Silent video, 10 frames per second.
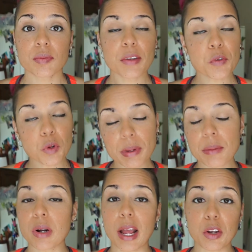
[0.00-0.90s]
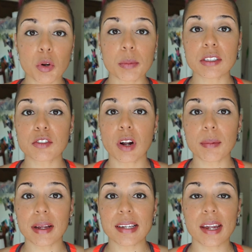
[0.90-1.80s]
If you remember, I normally start
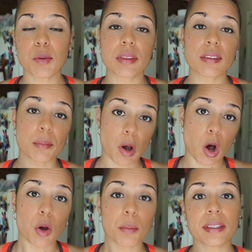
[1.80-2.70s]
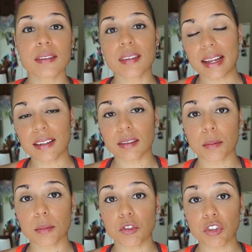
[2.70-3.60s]
my day with some almonds and
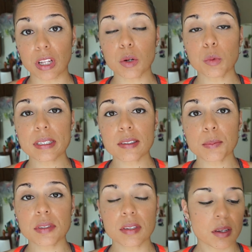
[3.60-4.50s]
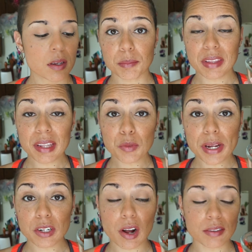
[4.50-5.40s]
some Cello Wisps, but then I
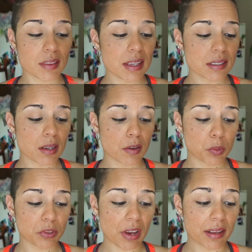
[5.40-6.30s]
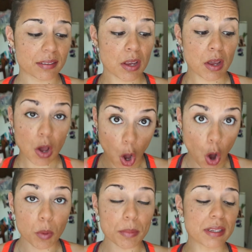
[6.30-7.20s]
ran across this stuff which has
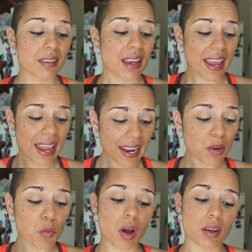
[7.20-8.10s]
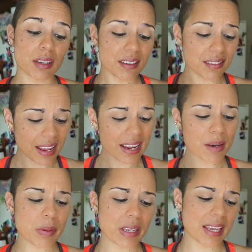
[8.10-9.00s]
almonds and walnuts
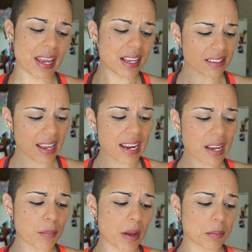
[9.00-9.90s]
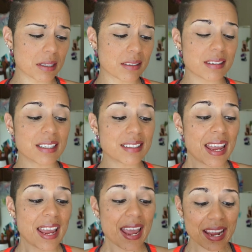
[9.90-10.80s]
and pecans and pumpkin seeds
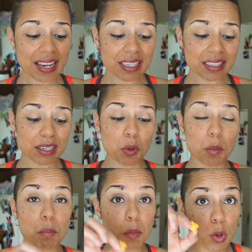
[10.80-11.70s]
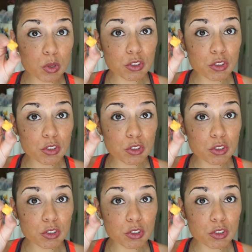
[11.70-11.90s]
and little moon